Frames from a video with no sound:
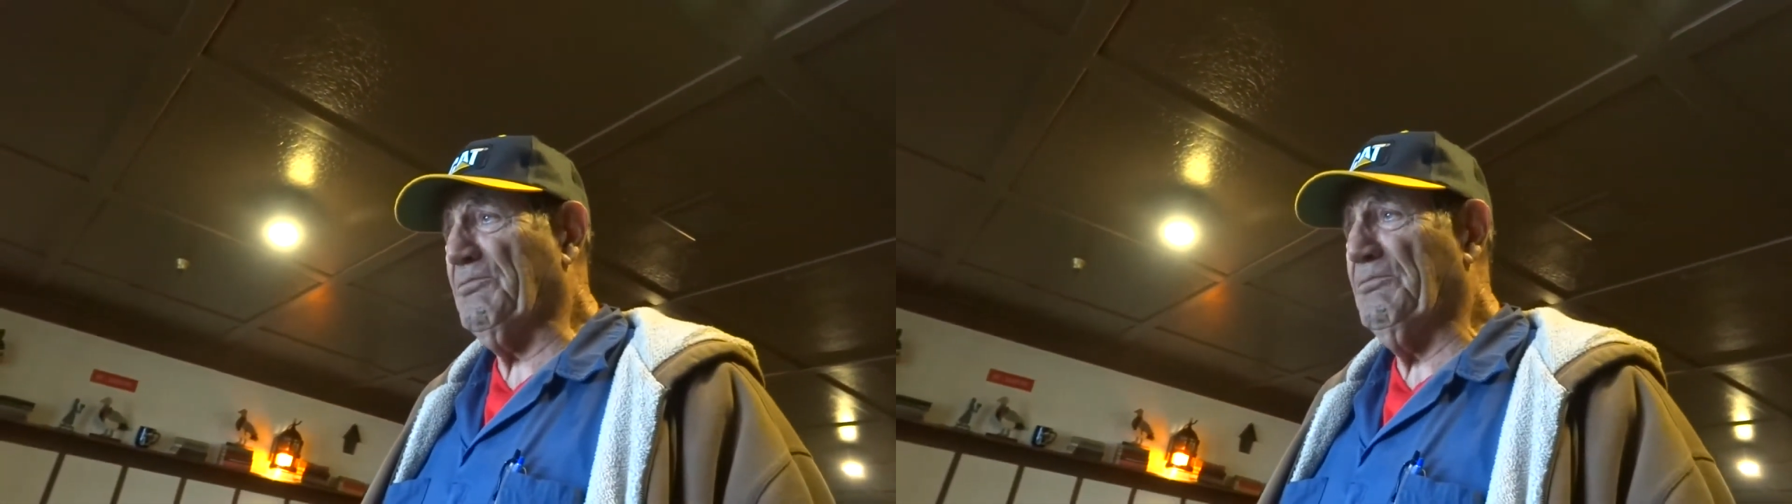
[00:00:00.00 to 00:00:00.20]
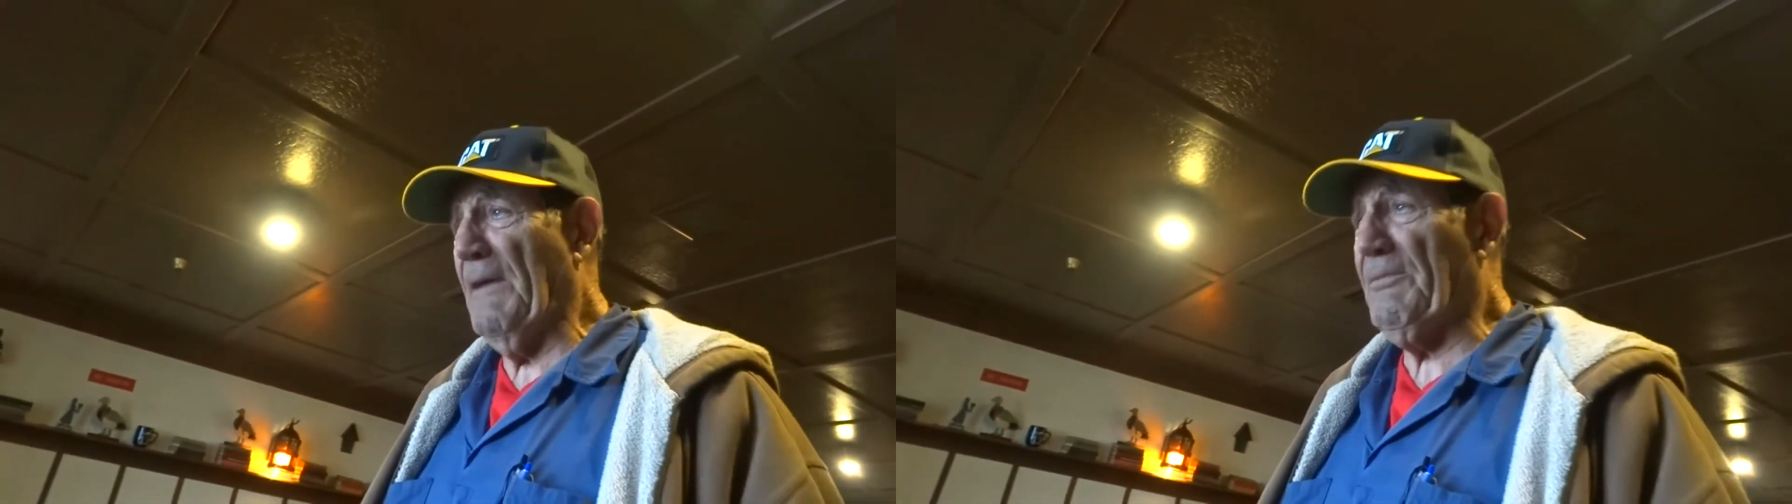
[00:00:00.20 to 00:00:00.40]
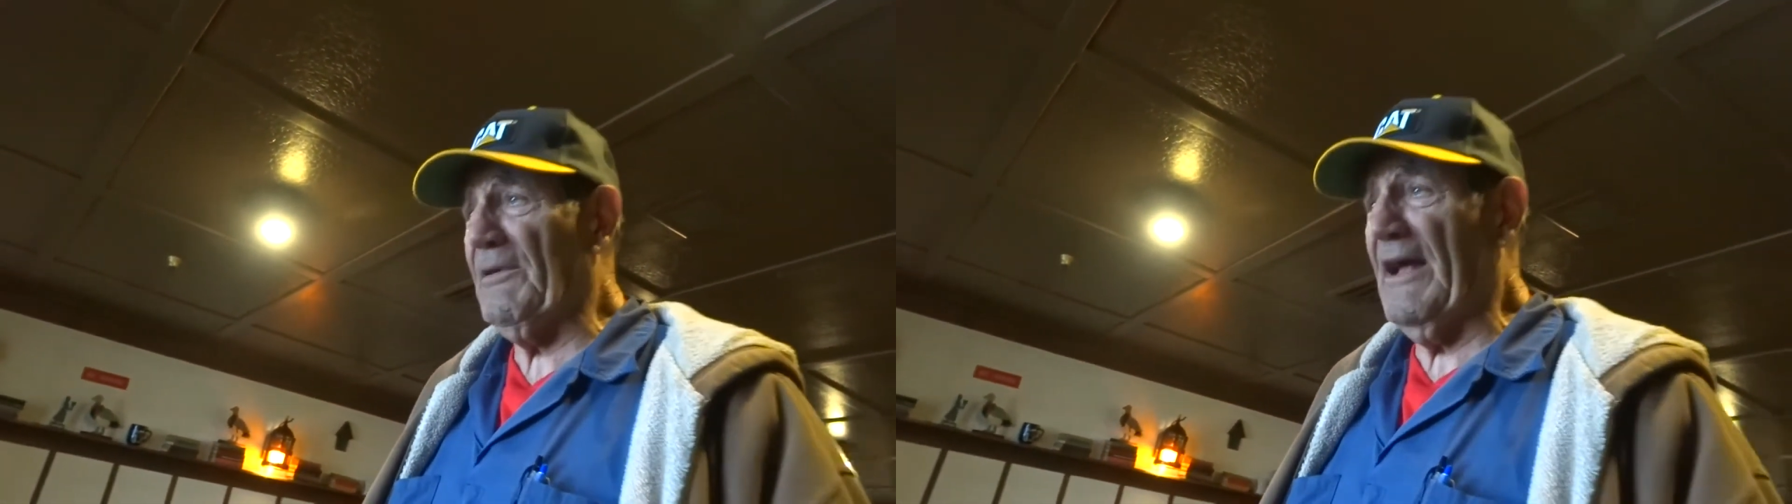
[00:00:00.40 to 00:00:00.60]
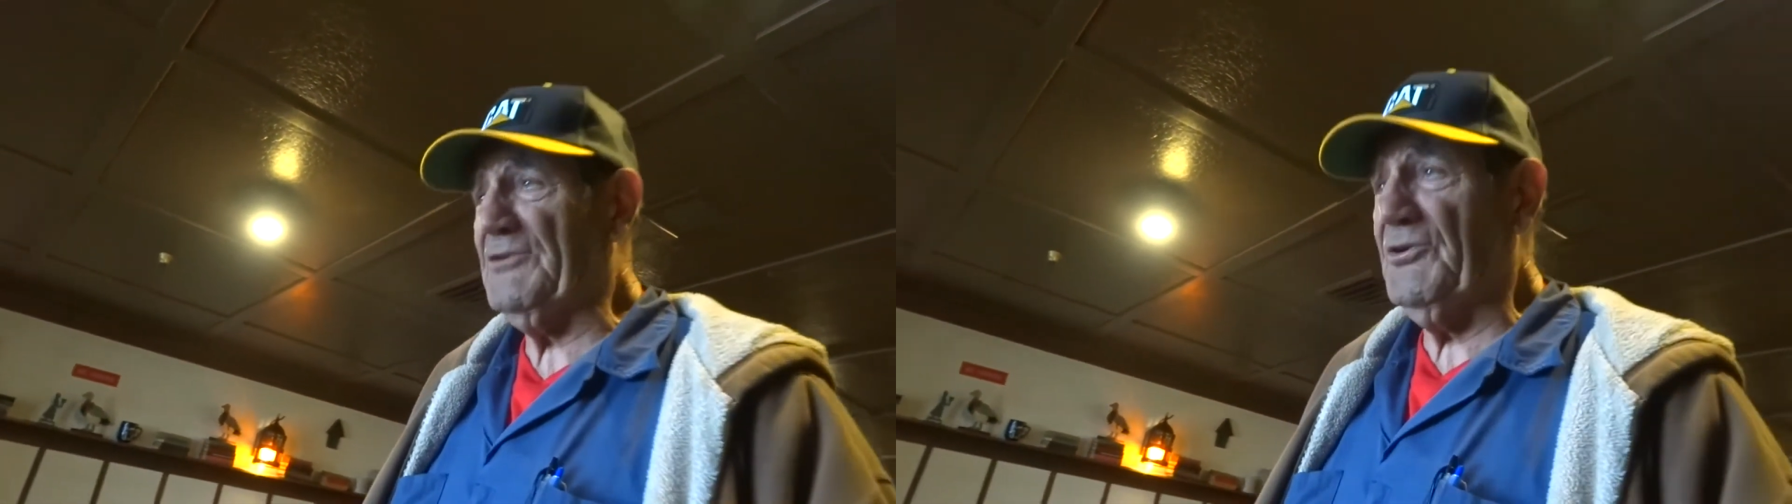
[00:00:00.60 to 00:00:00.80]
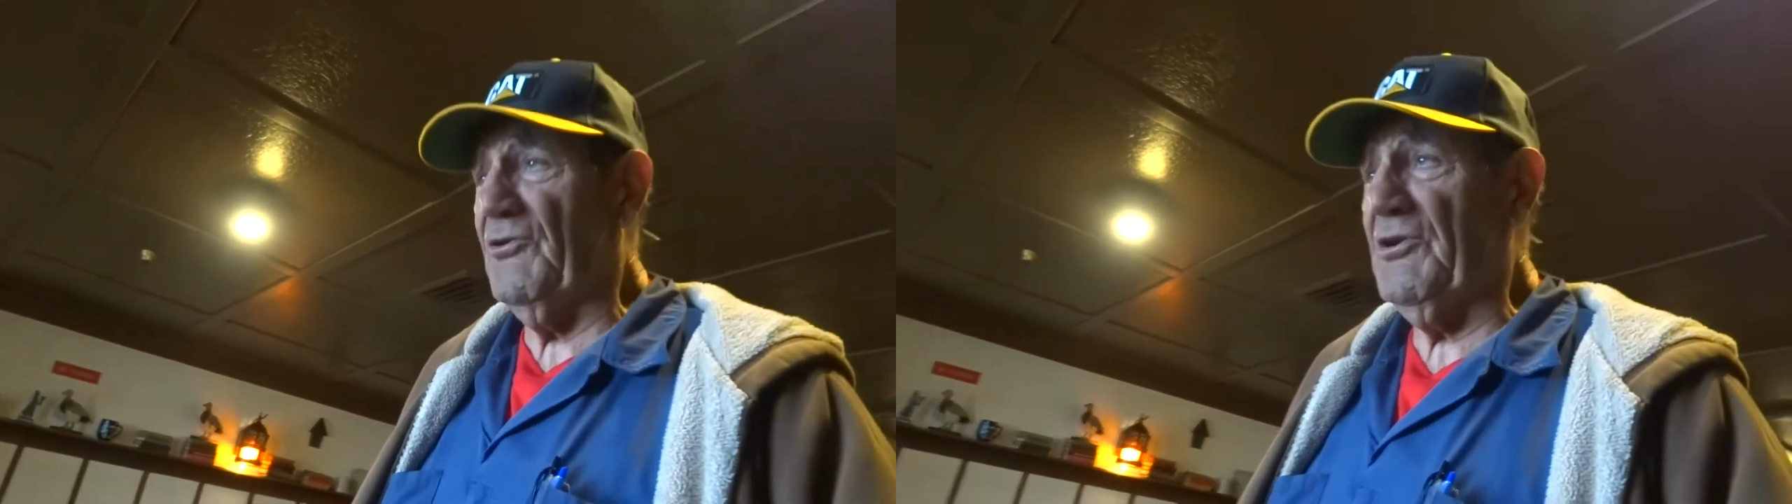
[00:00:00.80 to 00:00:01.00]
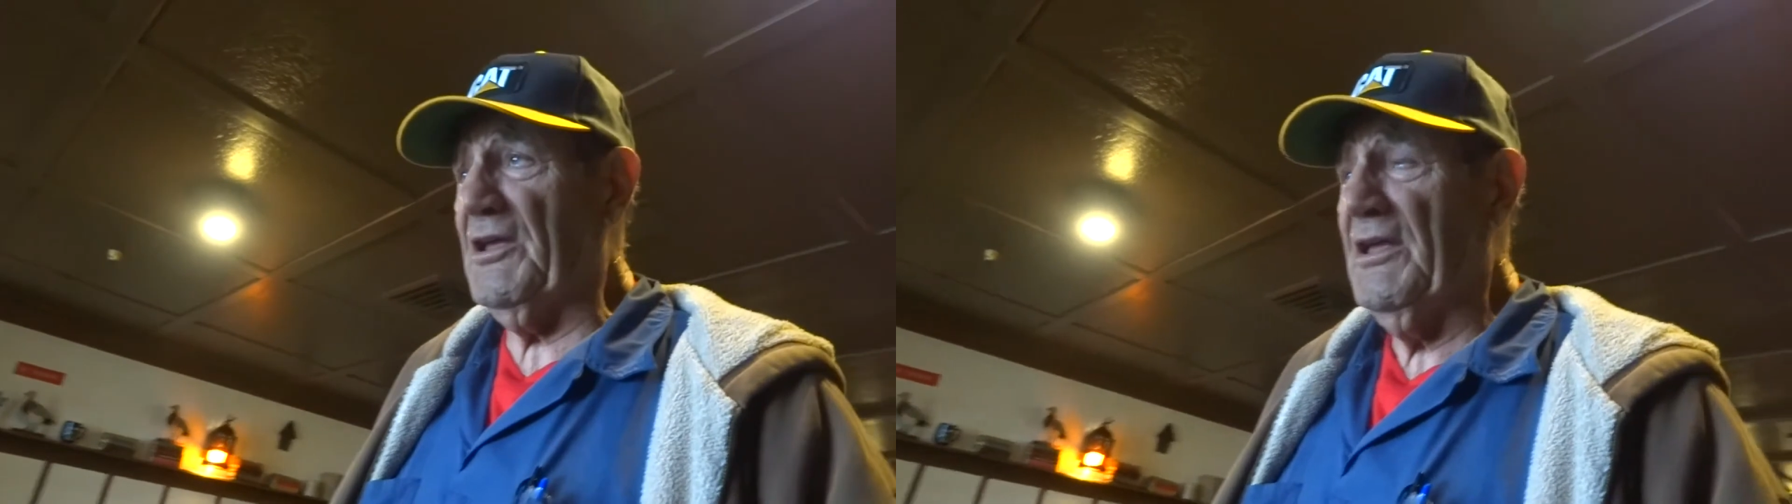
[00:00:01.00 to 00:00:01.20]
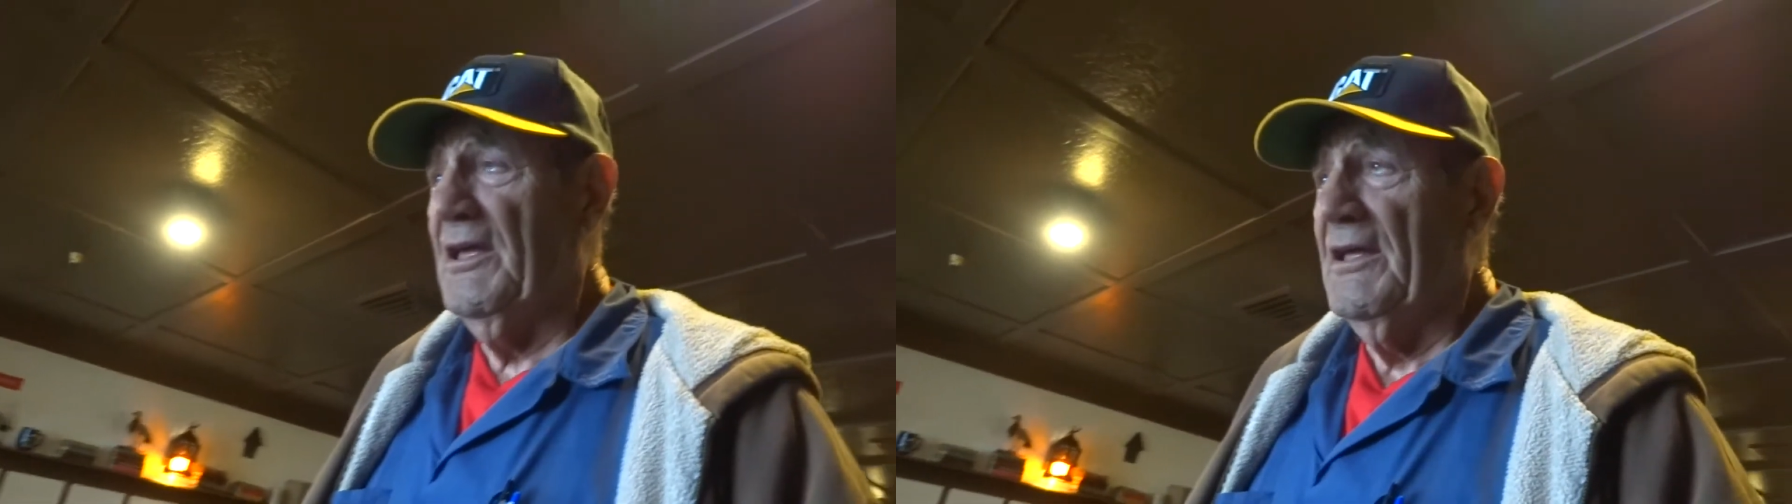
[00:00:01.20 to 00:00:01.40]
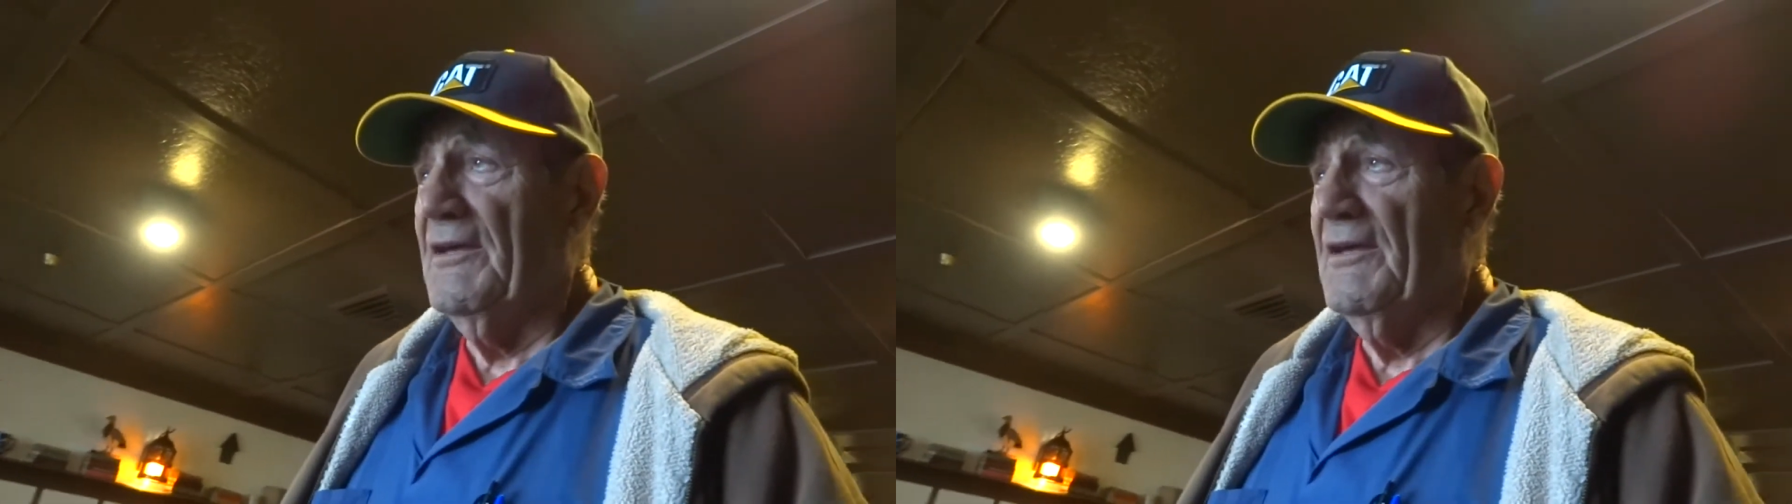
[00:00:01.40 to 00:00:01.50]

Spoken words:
people like Tony